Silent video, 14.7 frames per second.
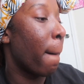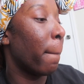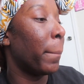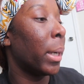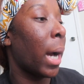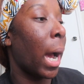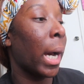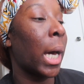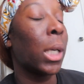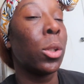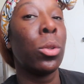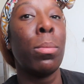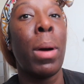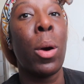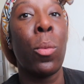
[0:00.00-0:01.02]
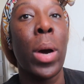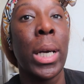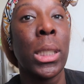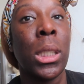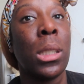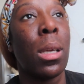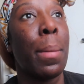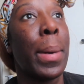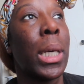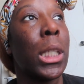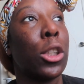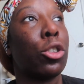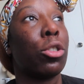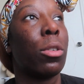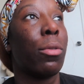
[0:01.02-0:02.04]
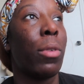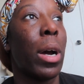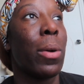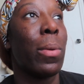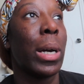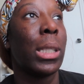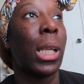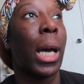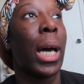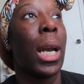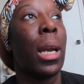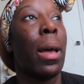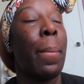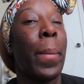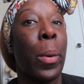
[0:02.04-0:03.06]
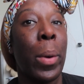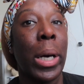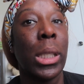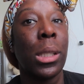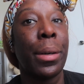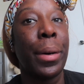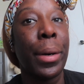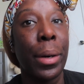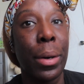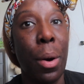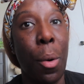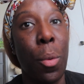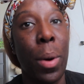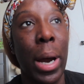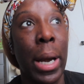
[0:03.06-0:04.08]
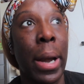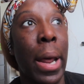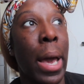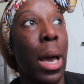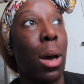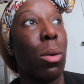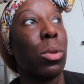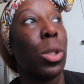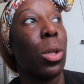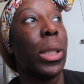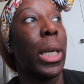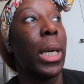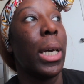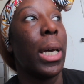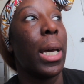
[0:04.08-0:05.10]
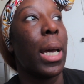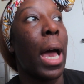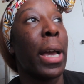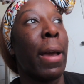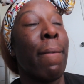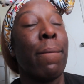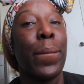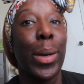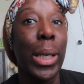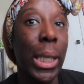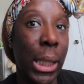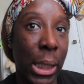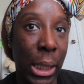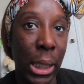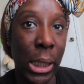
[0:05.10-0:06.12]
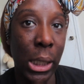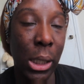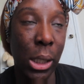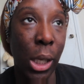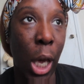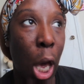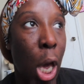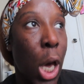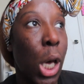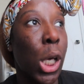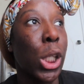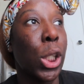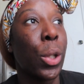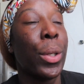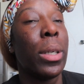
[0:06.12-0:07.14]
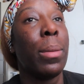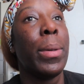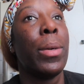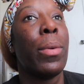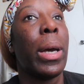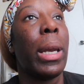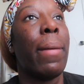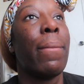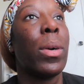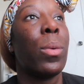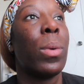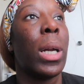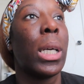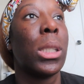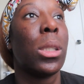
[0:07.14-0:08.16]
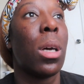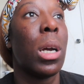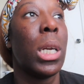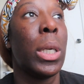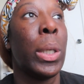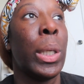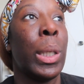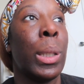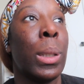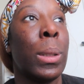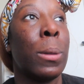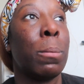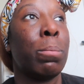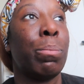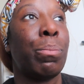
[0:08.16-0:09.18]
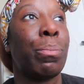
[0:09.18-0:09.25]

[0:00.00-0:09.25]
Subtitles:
but I gotta do my rice. Since I'm making shrimp fried rice, I gotta let my rice cook right now so that I can freeze it, so it'll be ready for when I start dinner.